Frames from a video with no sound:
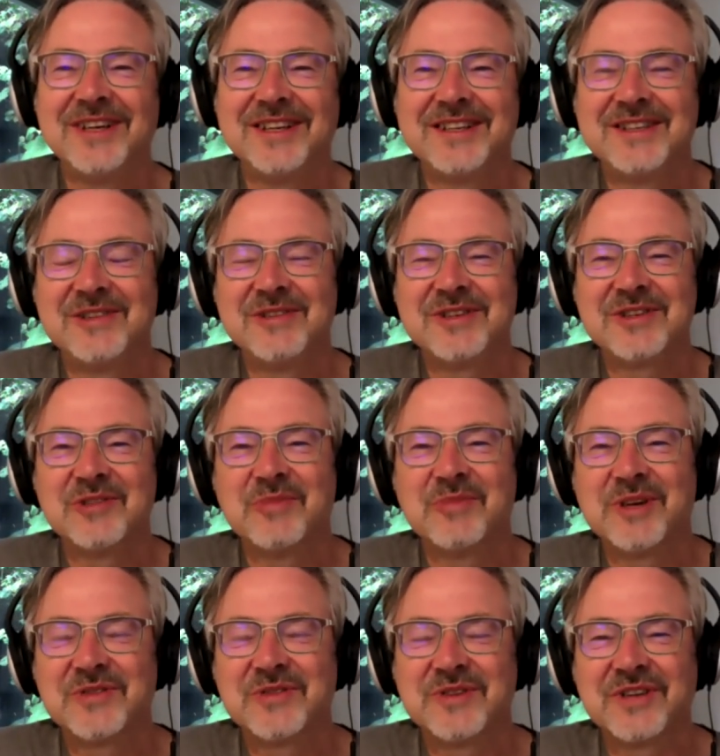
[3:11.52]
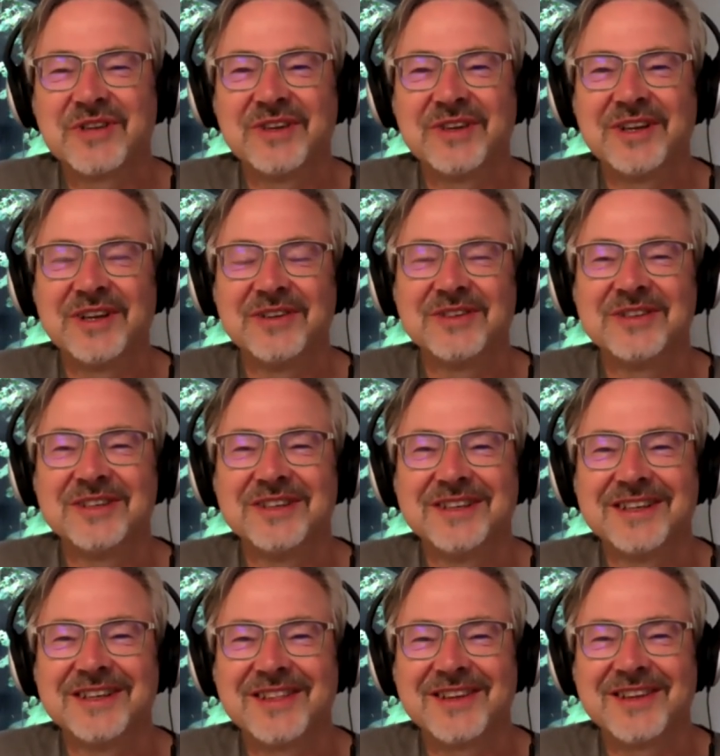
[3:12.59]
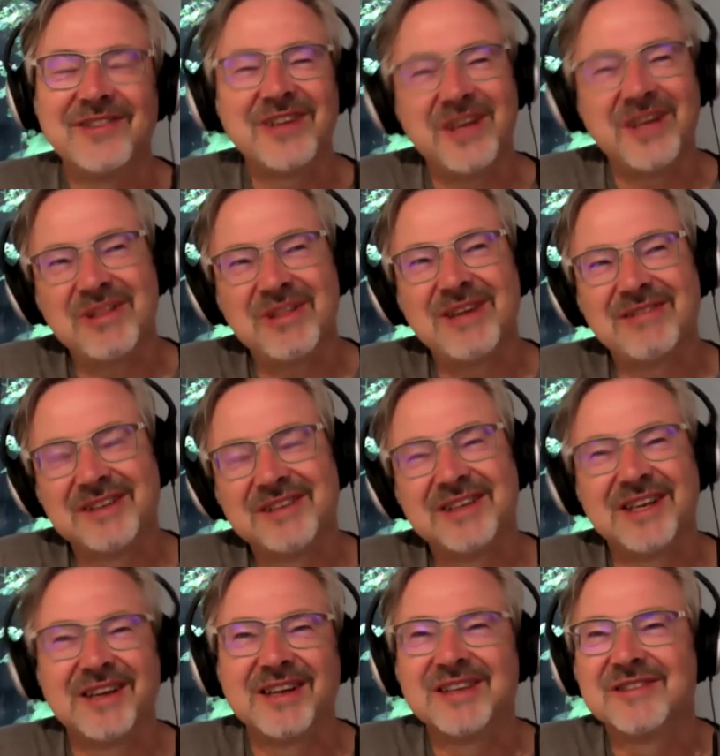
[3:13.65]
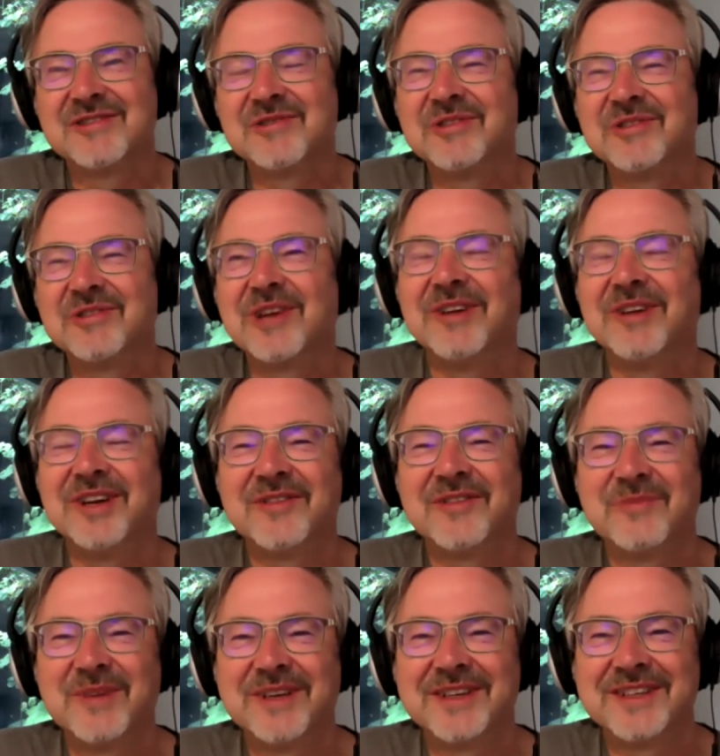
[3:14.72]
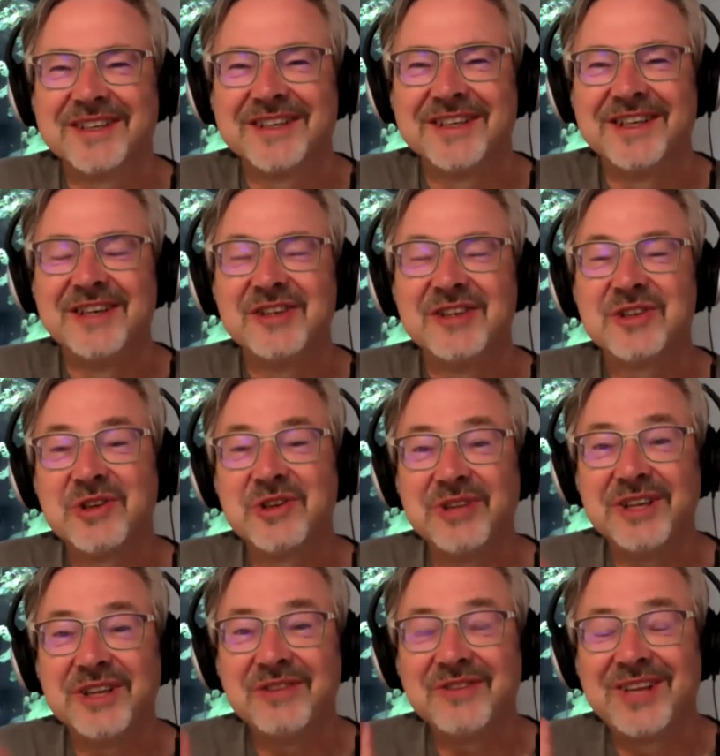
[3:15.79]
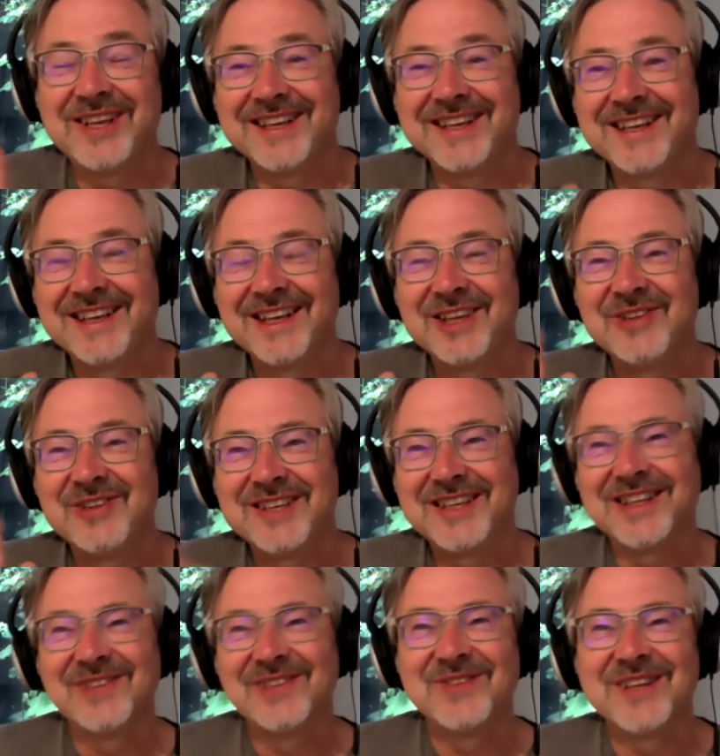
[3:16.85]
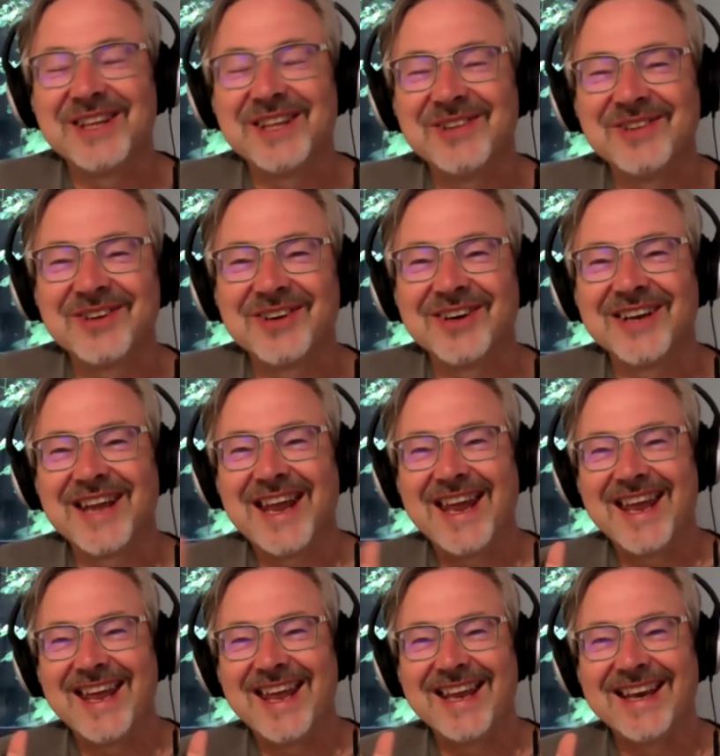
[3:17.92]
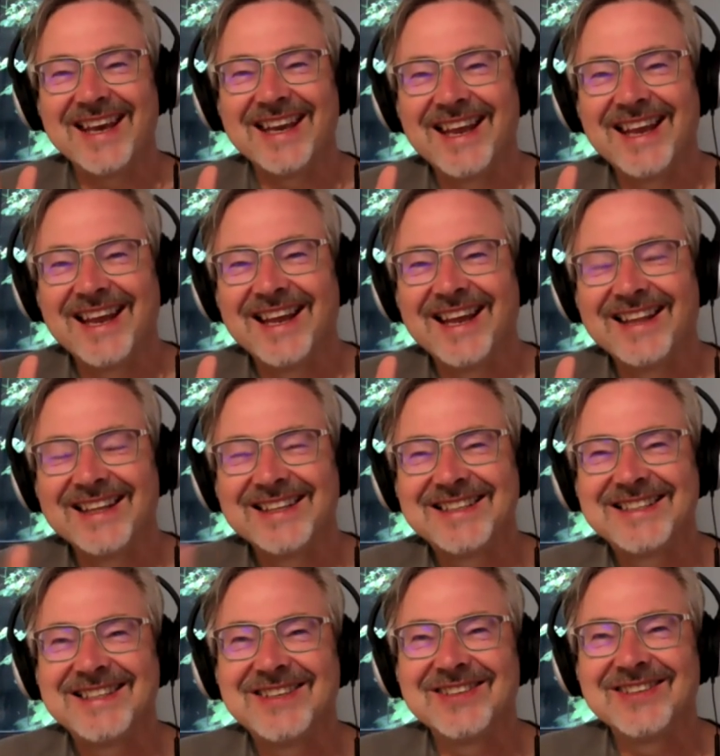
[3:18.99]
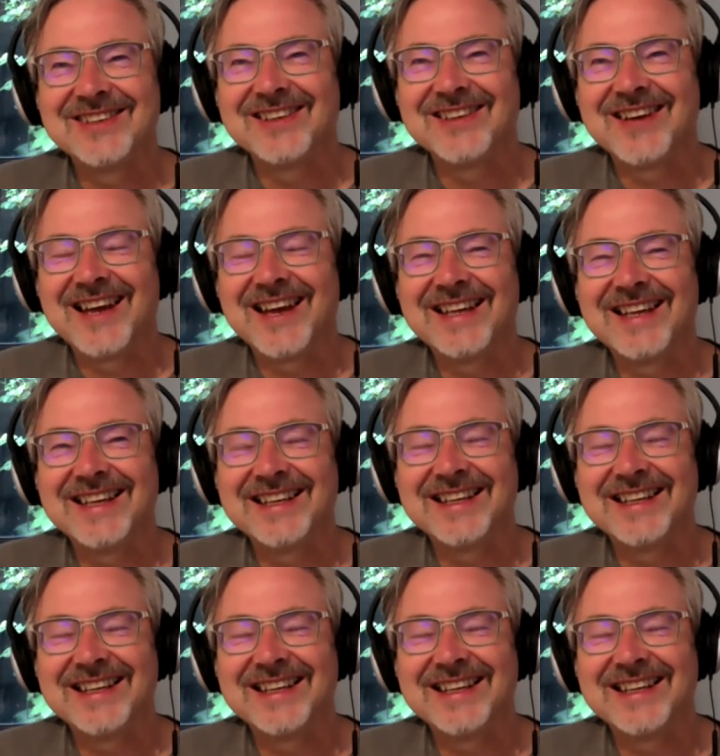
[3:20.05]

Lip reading: Doing so much for Covenant House, and I thought, okay, well, that one I'm gonna stroke that one off. But so you did live in the Yukon, and the cheerleader. I could